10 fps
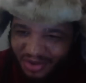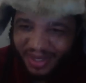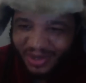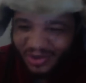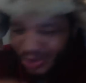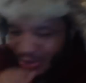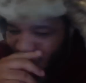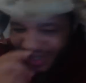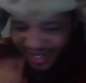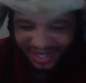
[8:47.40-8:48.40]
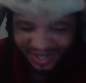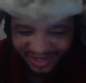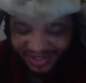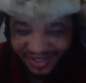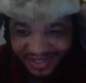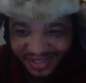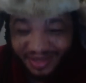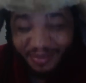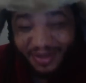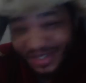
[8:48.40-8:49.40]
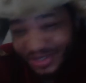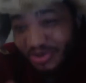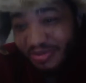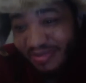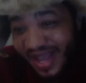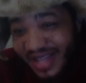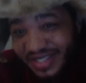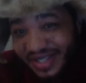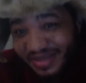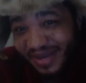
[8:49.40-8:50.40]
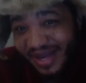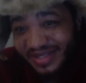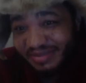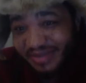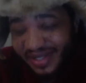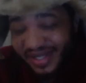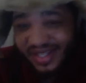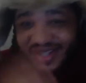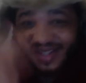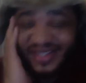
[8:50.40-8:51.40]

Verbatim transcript: I'm getting a little long-winded here. But could you imagine that possibility?